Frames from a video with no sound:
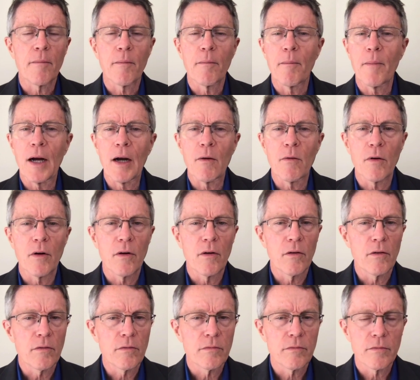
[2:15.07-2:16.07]
my
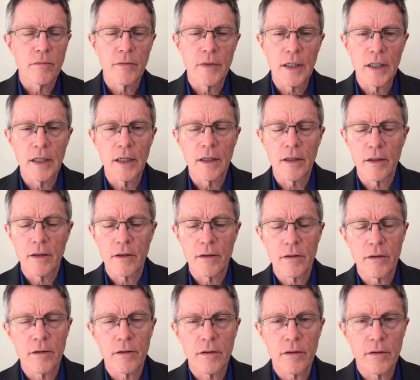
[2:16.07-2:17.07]
role uh,
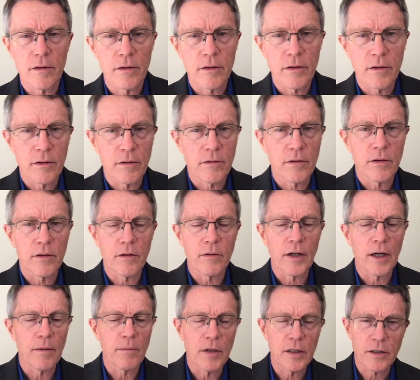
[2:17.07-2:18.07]

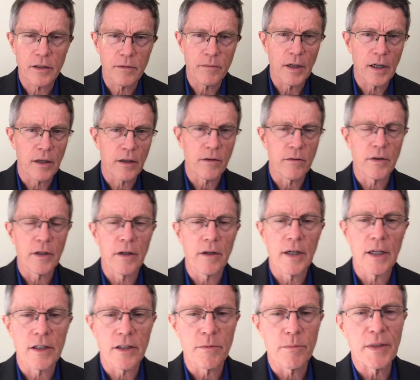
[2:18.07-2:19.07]
throughout most of my
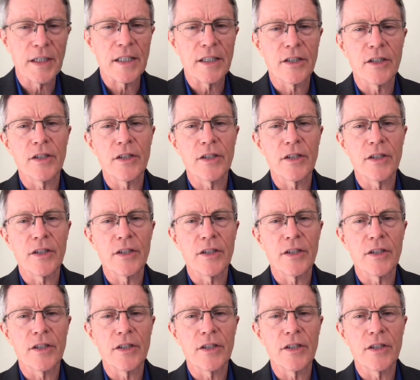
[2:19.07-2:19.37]
career has been